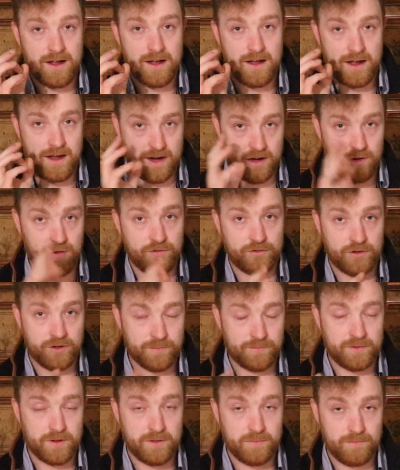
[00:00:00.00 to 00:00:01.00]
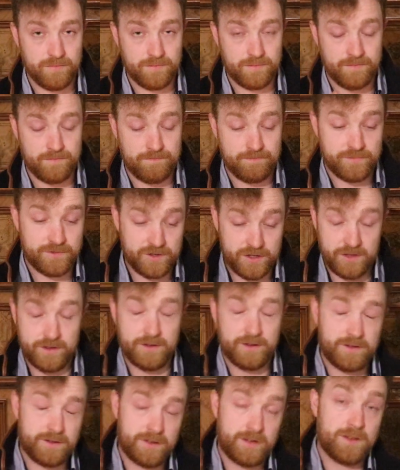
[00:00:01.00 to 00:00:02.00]
and I hooked her up to
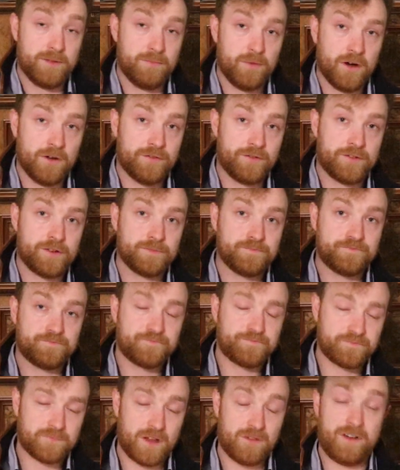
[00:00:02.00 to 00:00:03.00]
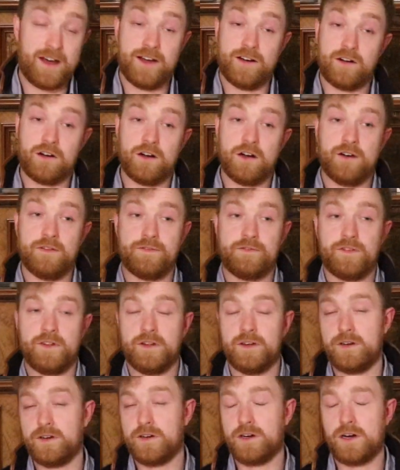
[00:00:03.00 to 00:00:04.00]
the muffs, ran her off
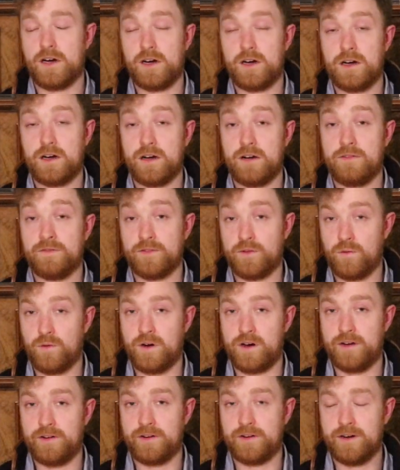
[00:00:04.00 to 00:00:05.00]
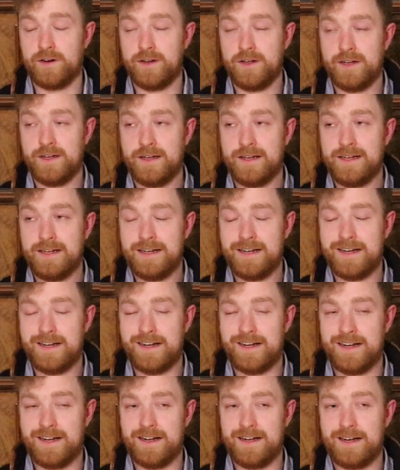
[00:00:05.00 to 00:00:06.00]
the water.
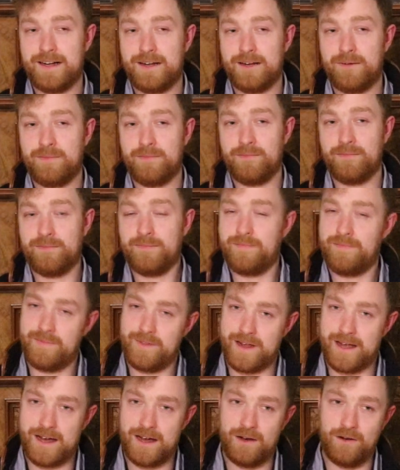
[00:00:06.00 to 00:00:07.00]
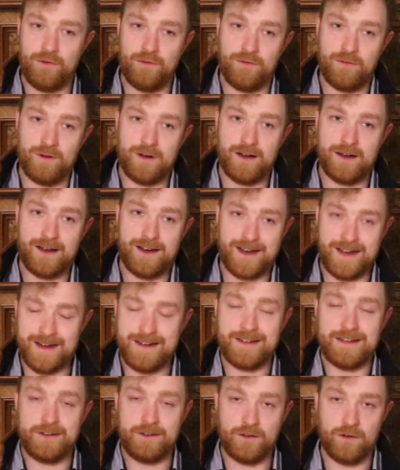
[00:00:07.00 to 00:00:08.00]
Now I
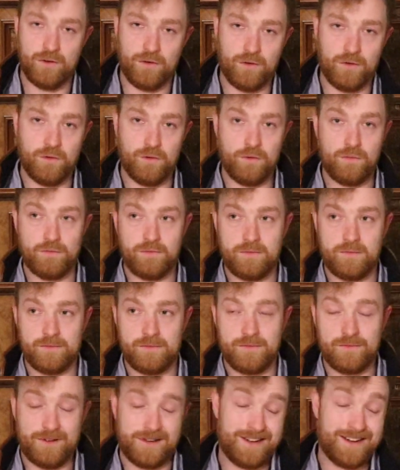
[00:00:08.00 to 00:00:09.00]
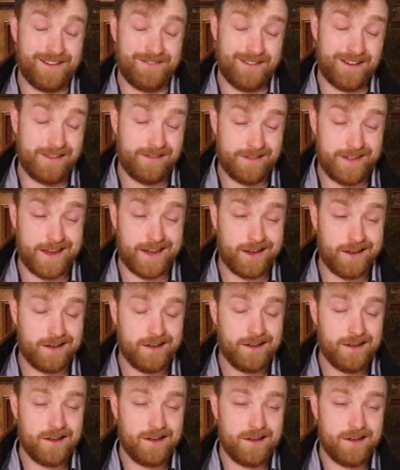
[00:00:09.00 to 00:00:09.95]
didn't know, well, I didn't really think